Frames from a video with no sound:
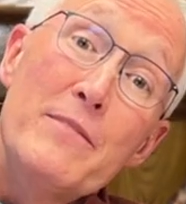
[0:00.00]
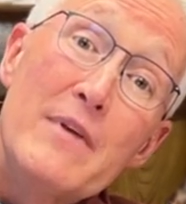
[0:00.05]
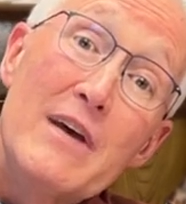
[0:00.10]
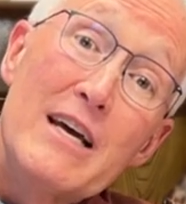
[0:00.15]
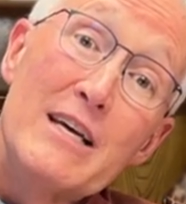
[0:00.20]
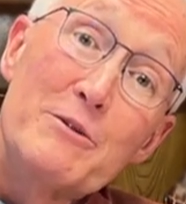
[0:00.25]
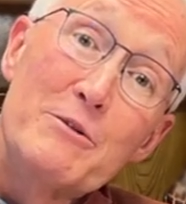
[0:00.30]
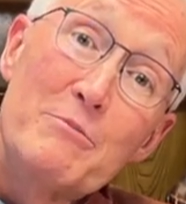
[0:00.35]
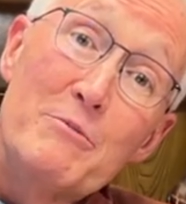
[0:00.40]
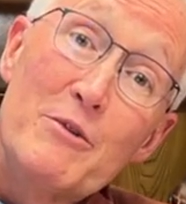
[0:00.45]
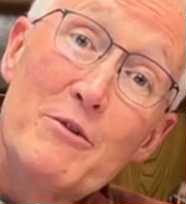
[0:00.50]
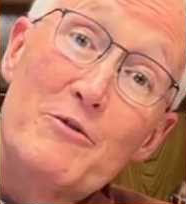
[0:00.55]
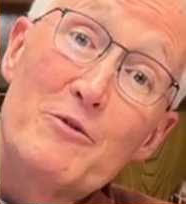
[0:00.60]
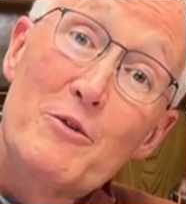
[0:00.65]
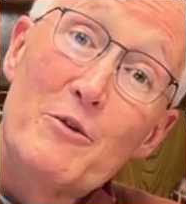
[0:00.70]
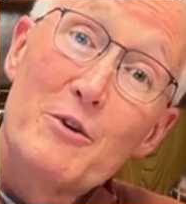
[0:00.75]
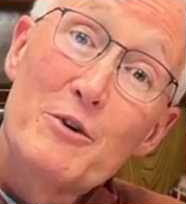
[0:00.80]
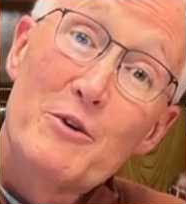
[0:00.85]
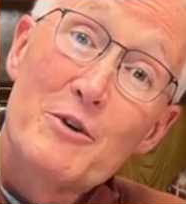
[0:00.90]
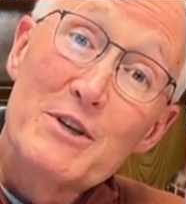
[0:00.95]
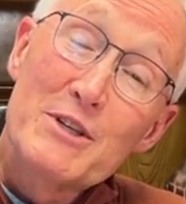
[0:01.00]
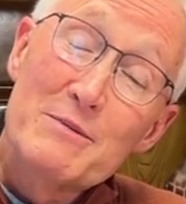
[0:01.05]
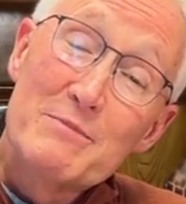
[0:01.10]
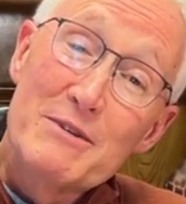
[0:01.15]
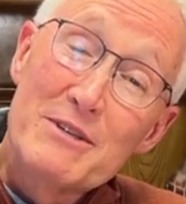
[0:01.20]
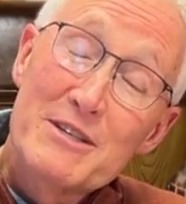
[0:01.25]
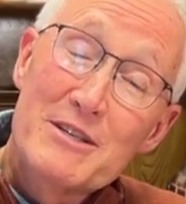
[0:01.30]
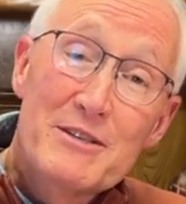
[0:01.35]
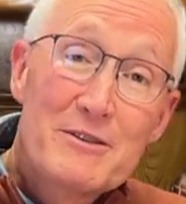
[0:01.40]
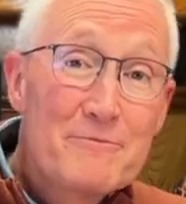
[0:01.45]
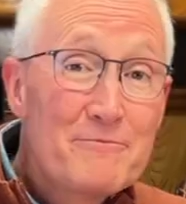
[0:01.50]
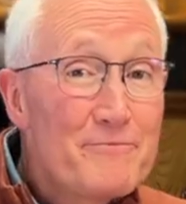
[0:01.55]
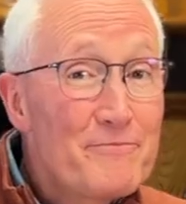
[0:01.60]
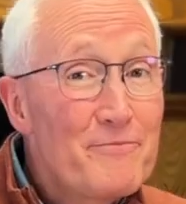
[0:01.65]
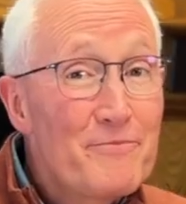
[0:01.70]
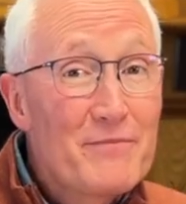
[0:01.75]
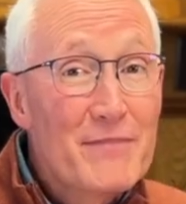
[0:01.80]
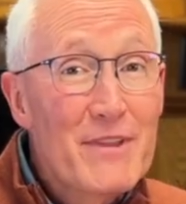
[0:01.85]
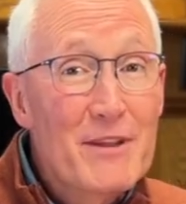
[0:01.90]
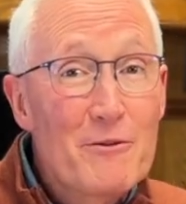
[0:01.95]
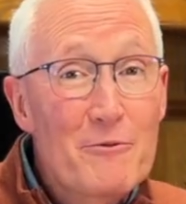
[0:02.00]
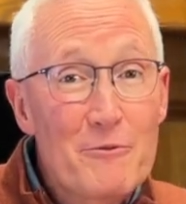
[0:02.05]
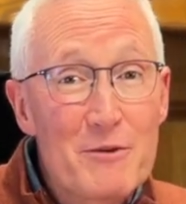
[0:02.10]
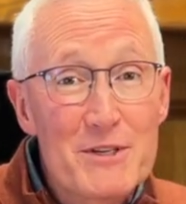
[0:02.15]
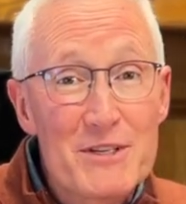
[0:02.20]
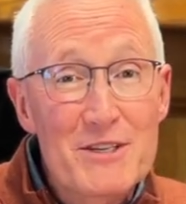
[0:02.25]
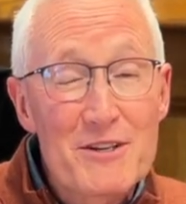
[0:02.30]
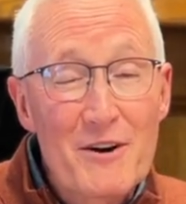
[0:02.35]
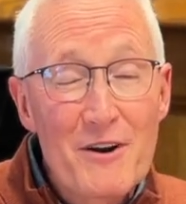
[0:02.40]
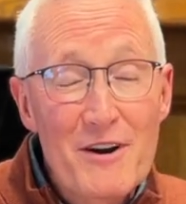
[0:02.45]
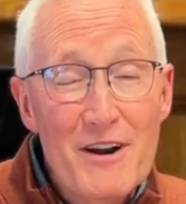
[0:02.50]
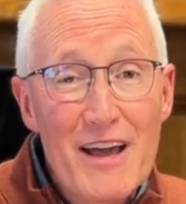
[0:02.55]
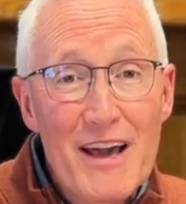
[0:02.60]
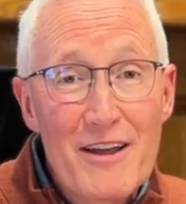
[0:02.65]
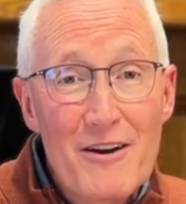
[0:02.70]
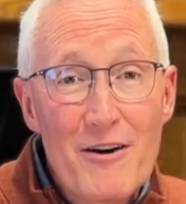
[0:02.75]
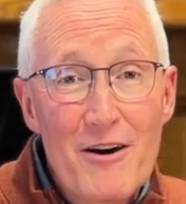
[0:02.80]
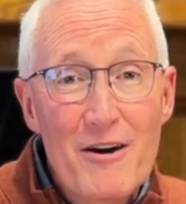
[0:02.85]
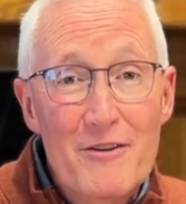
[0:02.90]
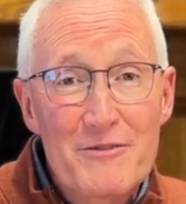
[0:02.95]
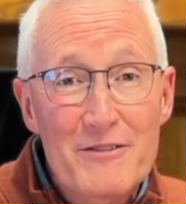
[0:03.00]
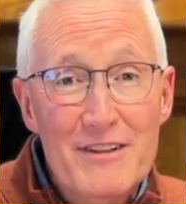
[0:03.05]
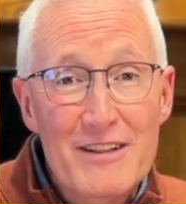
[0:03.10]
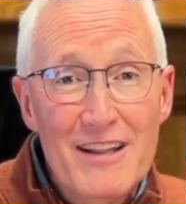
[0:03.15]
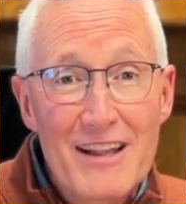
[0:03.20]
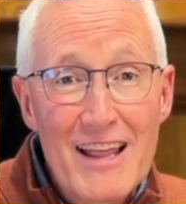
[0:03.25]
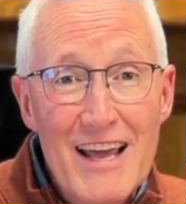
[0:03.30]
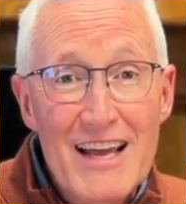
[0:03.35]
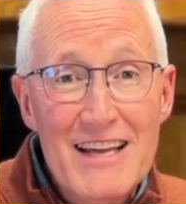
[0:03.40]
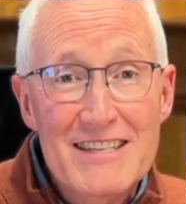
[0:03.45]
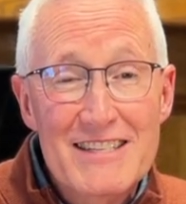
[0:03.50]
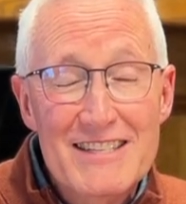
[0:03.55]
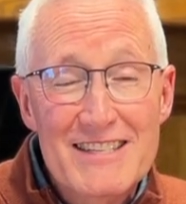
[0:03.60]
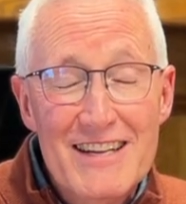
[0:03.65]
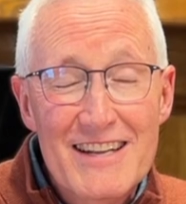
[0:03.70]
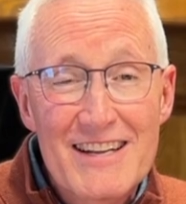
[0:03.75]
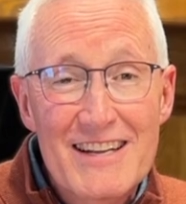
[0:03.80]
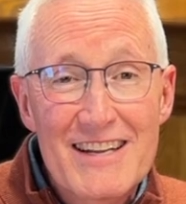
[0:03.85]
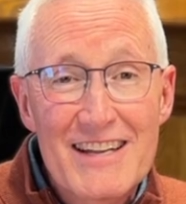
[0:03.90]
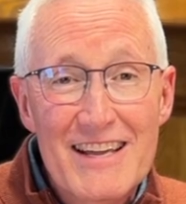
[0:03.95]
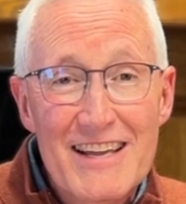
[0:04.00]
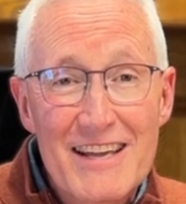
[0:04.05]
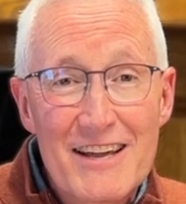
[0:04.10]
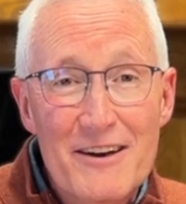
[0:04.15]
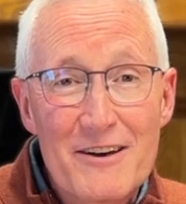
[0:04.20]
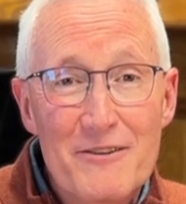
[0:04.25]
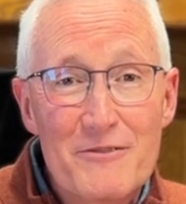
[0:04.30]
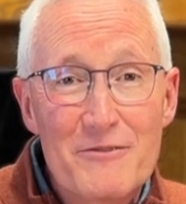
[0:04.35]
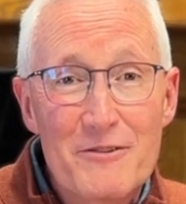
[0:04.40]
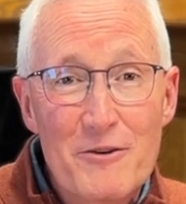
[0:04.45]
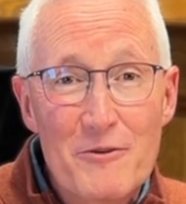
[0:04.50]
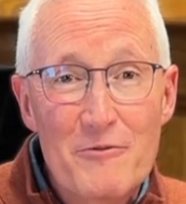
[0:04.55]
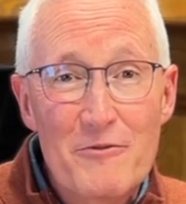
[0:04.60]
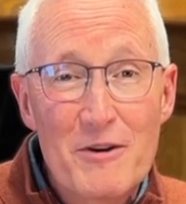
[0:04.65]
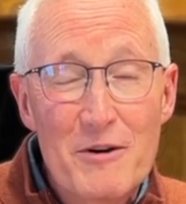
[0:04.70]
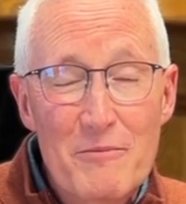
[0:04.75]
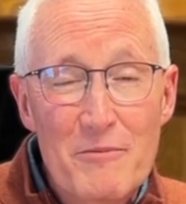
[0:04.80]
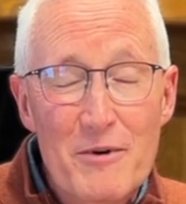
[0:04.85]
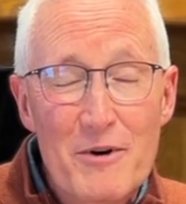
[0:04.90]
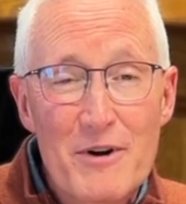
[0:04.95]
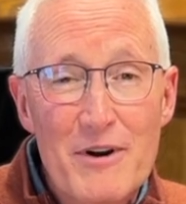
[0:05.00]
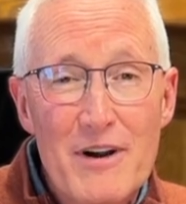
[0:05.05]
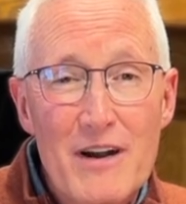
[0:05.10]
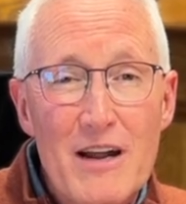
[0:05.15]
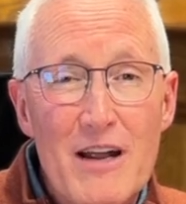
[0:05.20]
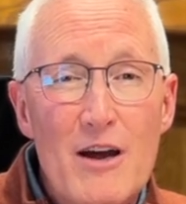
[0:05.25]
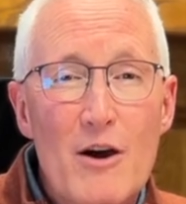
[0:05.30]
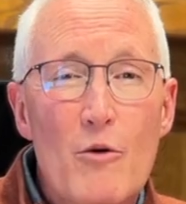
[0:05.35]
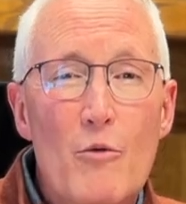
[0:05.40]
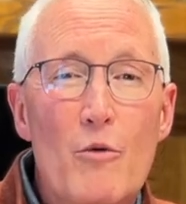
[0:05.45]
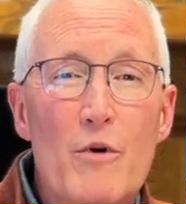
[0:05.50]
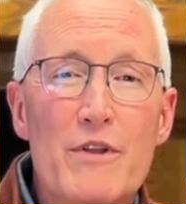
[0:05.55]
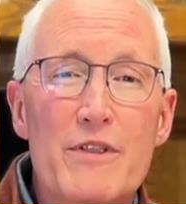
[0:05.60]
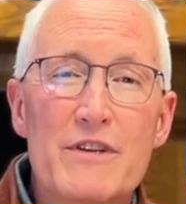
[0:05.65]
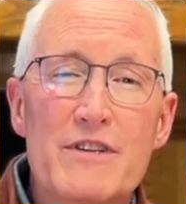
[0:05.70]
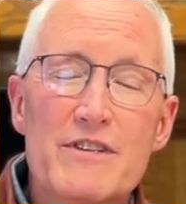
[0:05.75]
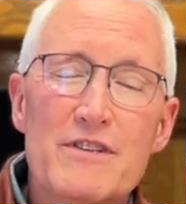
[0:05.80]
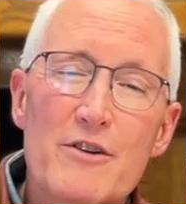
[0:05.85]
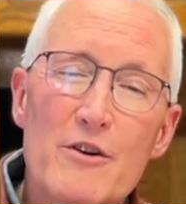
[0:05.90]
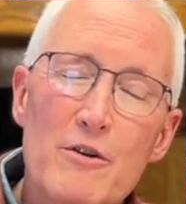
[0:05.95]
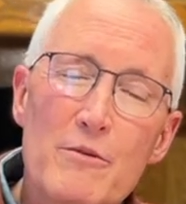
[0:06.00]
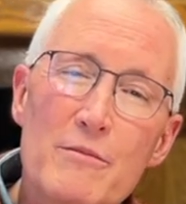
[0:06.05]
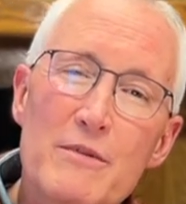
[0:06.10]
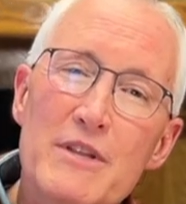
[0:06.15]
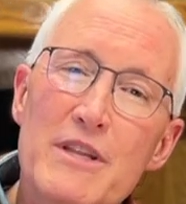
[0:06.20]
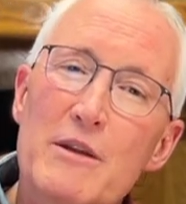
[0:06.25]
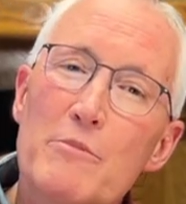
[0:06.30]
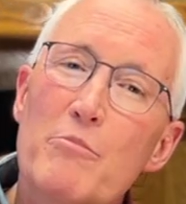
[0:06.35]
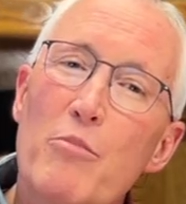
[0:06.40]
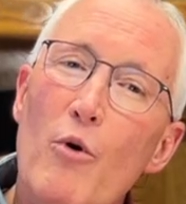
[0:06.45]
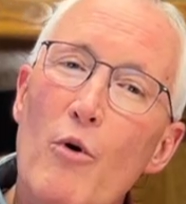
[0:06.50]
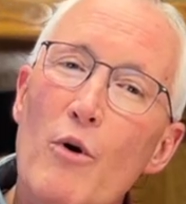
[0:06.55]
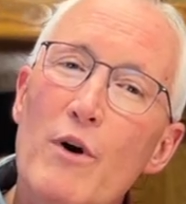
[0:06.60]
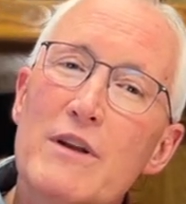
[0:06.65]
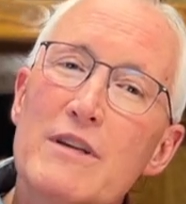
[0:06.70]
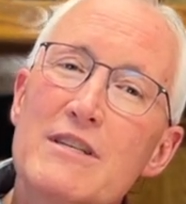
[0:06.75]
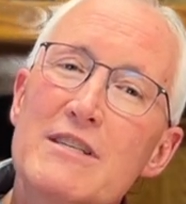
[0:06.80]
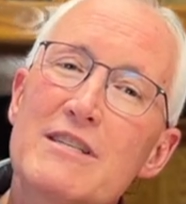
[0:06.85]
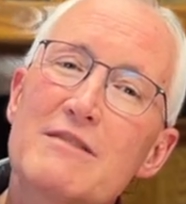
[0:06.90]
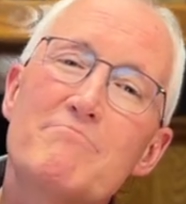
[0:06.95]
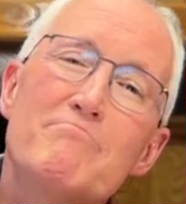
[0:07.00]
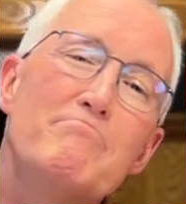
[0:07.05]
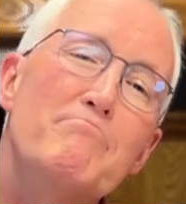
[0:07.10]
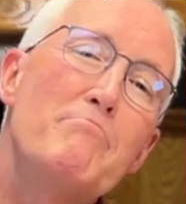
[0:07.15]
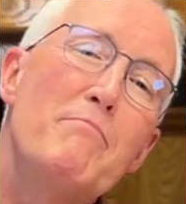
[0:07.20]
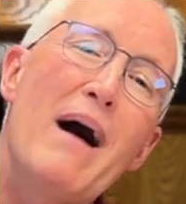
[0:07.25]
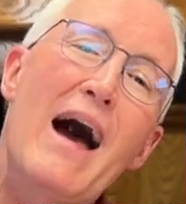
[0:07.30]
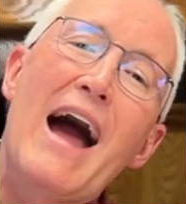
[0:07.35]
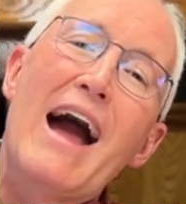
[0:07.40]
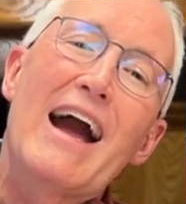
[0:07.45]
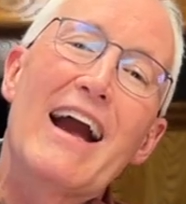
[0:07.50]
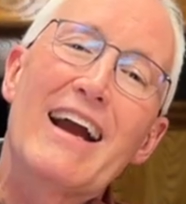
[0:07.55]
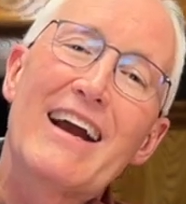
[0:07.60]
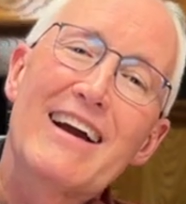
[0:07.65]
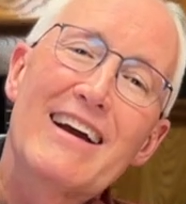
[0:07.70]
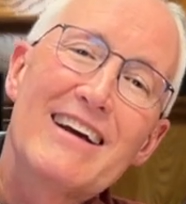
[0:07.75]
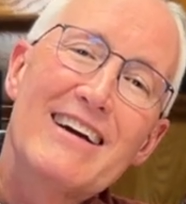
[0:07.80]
as we move toward Christmas, we start out often the last Sunday of November with a sermon that points back